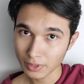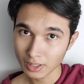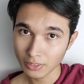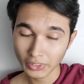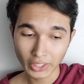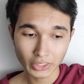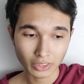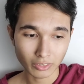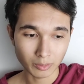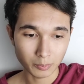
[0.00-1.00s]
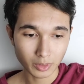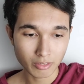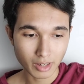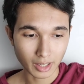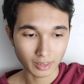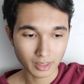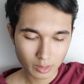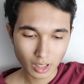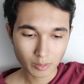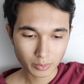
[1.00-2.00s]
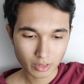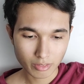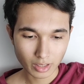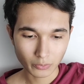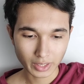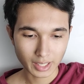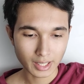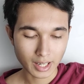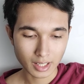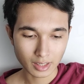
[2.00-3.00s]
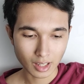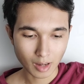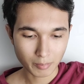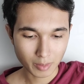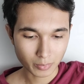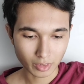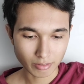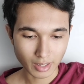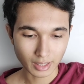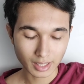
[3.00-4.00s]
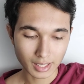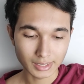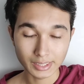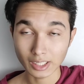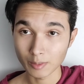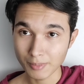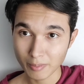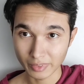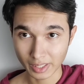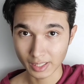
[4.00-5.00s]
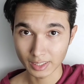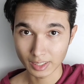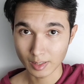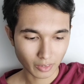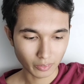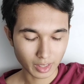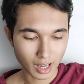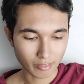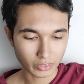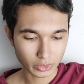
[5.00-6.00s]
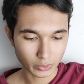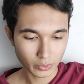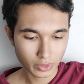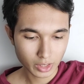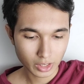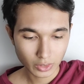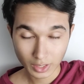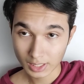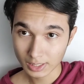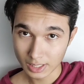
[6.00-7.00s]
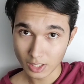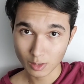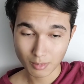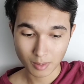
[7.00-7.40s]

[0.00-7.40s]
put a location on your profile. So in our profile, we can edit my profile. And this is our memory. I only have two. You can see your